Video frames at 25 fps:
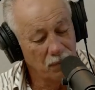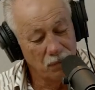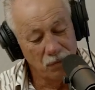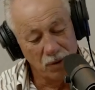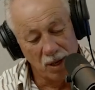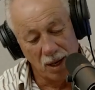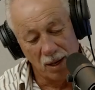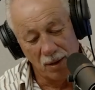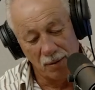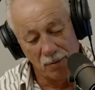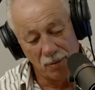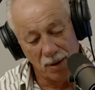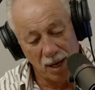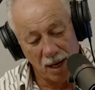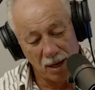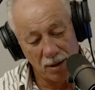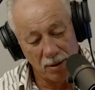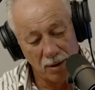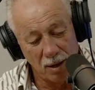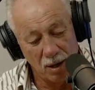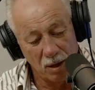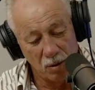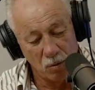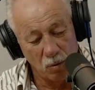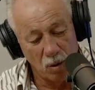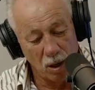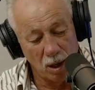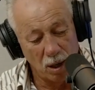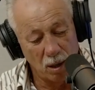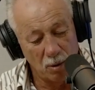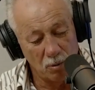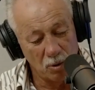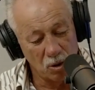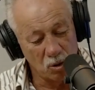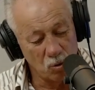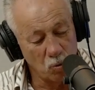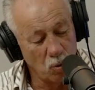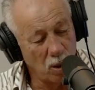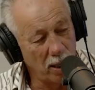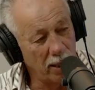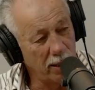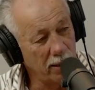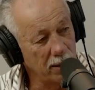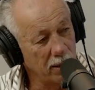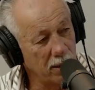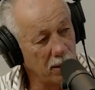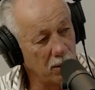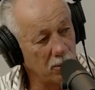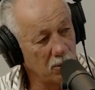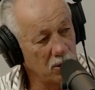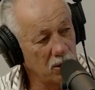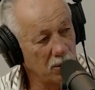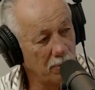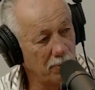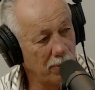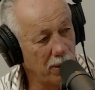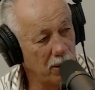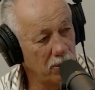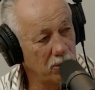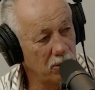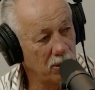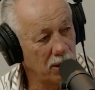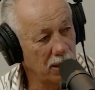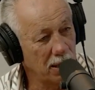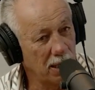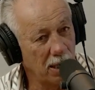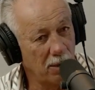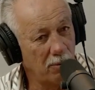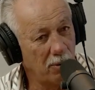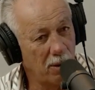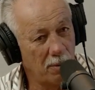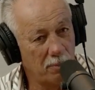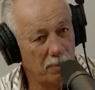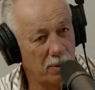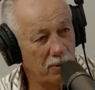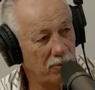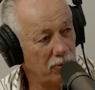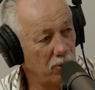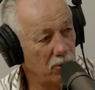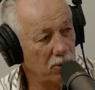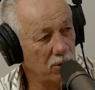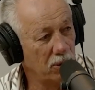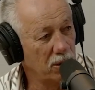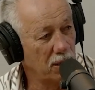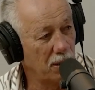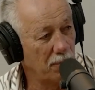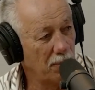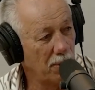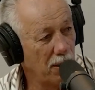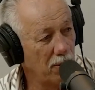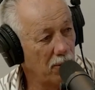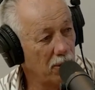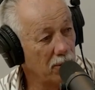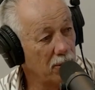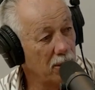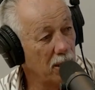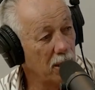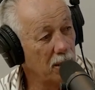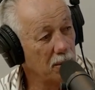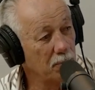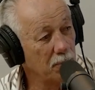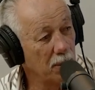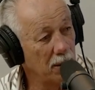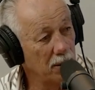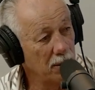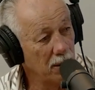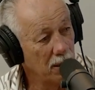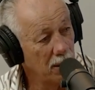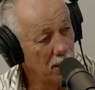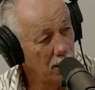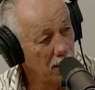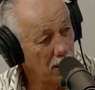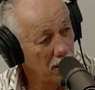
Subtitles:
And then while I was waiting, I was supposed to go up before some other judge, but